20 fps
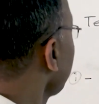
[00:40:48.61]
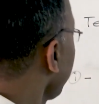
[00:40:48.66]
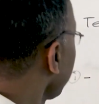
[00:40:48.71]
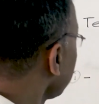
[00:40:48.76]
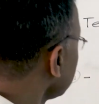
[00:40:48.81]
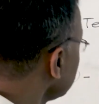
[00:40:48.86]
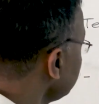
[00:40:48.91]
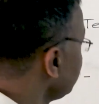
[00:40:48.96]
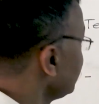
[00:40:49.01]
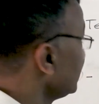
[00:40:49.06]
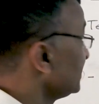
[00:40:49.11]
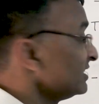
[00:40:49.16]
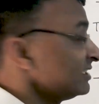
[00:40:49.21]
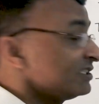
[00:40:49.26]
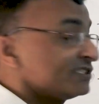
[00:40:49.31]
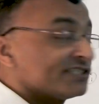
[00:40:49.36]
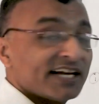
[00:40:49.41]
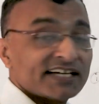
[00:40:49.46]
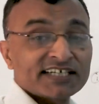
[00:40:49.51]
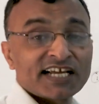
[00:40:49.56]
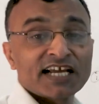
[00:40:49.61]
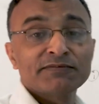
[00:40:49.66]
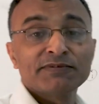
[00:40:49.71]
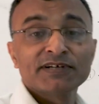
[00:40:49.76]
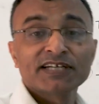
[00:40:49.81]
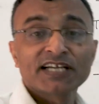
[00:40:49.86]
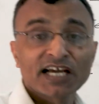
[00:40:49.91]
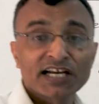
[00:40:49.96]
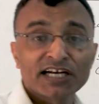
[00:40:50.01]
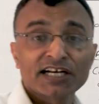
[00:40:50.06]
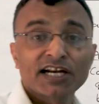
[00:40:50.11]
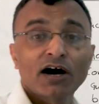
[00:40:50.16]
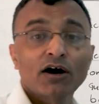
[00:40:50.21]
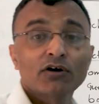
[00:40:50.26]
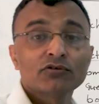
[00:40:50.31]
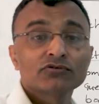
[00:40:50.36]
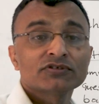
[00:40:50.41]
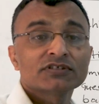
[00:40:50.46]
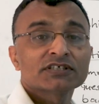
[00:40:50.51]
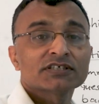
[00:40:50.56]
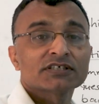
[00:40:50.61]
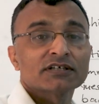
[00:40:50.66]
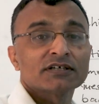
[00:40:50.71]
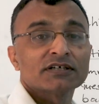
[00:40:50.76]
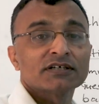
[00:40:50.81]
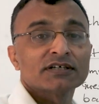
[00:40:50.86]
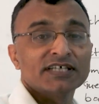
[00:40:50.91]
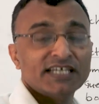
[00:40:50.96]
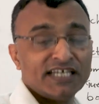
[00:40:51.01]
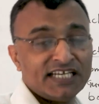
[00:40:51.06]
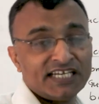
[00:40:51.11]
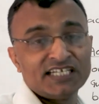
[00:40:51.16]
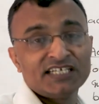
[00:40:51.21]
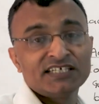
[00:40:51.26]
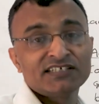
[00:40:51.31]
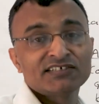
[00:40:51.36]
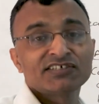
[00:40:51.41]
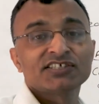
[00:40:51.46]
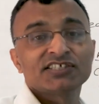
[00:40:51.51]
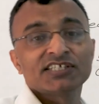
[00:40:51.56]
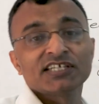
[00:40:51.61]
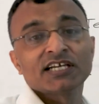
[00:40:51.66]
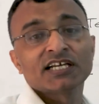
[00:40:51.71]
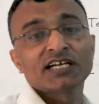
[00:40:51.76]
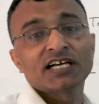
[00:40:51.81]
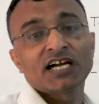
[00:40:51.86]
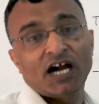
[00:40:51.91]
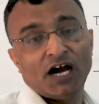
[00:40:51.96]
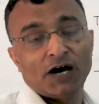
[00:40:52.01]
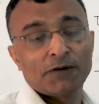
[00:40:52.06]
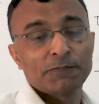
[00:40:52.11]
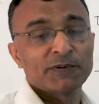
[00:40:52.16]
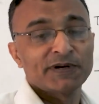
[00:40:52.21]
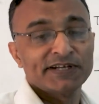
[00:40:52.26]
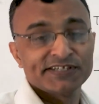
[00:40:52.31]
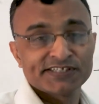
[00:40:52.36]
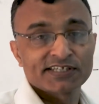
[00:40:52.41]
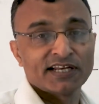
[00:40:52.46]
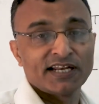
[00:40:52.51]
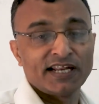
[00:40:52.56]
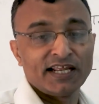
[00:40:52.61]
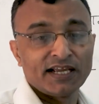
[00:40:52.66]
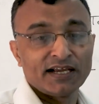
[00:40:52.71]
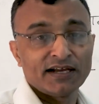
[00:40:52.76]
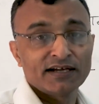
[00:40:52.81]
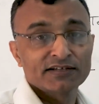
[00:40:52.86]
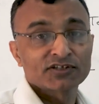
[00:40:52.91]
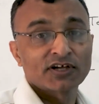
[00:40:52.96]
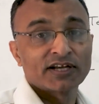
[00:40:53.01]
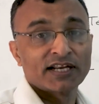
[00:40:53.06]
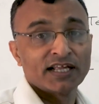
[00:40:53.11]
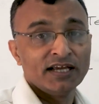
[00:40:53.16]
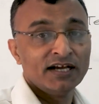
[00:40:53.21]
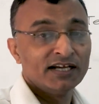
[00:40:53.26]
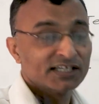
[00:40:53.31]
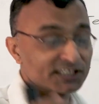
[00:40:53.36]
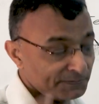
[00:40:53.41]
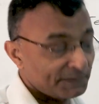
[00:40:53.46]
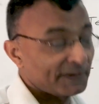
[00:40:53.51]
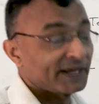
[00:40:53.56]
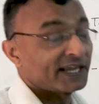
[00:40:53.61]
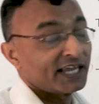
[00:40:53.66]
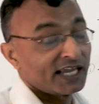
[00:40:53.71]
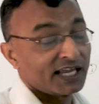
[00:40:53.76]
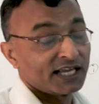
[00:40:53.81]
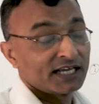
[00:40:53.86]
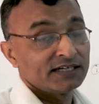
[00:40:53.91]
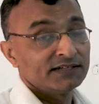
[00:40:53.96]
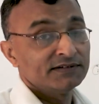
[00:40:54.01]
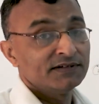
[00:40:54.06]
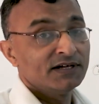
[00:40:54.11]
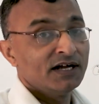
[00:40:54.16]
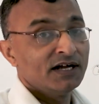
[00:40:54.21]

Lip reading: activities that can be carried out in teaching of speaking.